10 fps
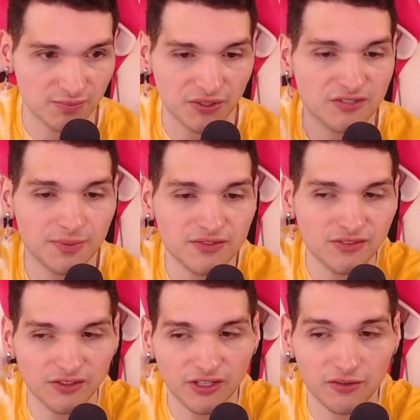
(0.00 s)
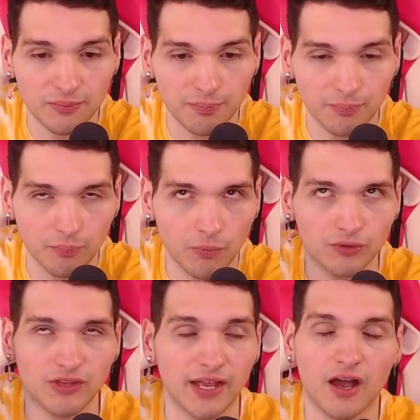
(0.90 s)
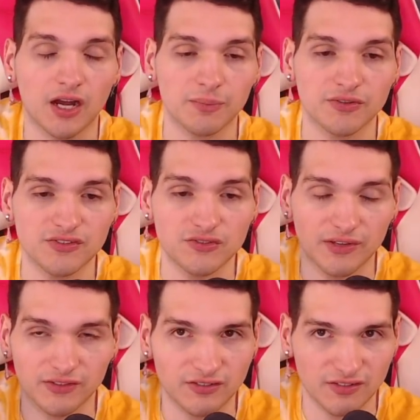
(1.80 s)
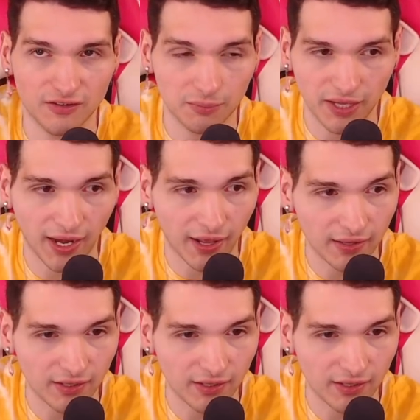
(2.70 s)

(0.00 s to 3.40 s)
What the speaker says: Britney Spears is literally the most iconic person to ever exist on the planet.